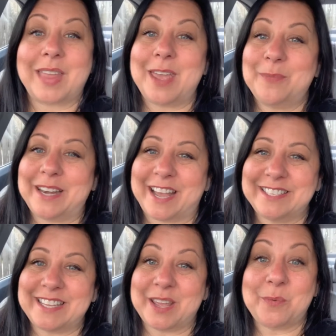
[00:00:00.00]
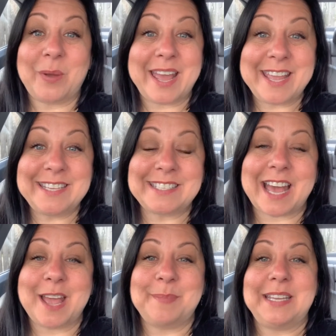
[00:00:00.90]
And when I say Waze,
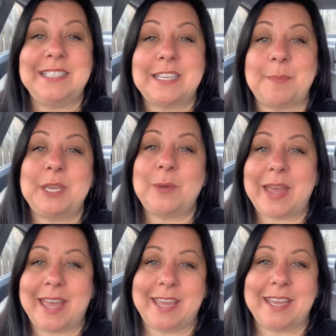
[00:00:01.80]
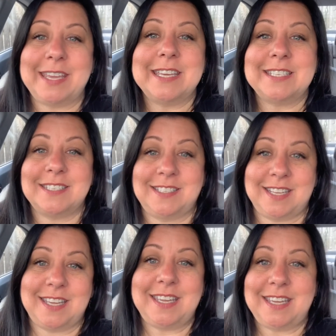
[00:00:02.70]
I mean
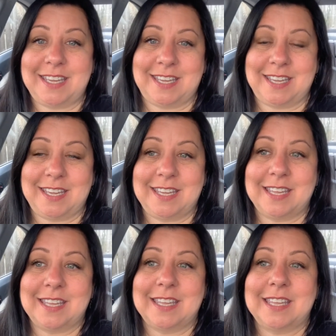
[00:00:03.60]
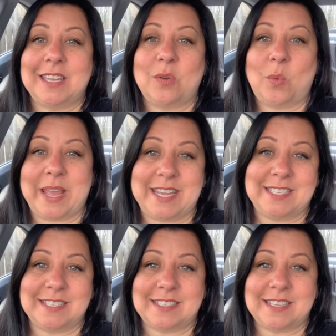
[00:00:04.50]
W-A-Z-E,
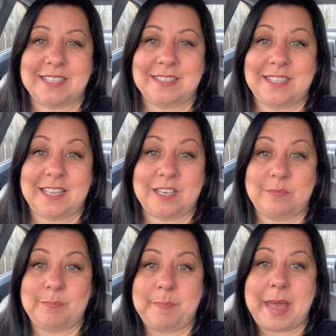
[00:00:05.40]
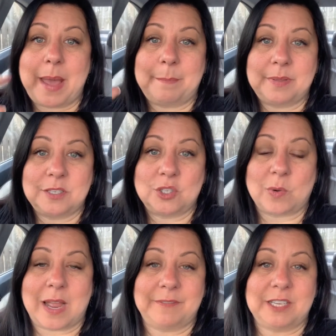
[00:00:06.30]
Waze. The map
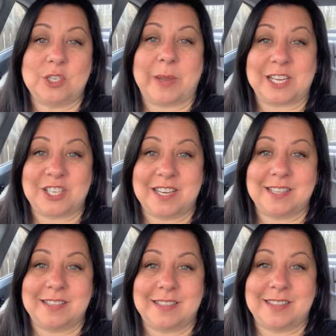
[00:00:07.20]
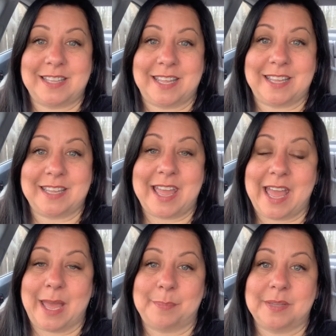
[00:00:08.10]
driving direction thing,
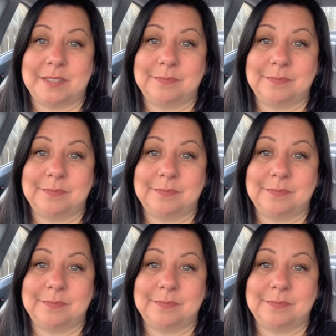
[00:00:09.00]
app.